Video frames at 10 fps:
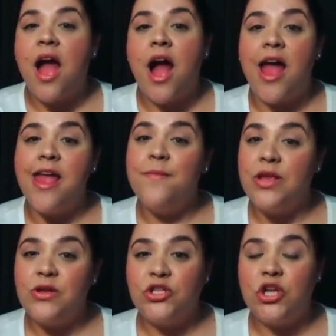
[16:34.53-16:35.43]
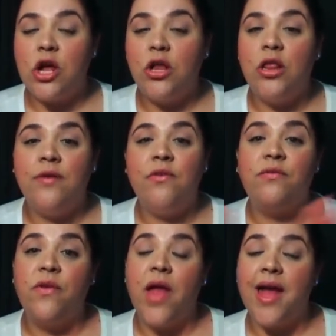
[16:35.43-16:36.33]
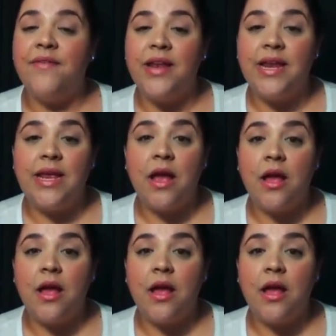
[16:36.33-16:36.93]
I am a huge dog lover. If you have any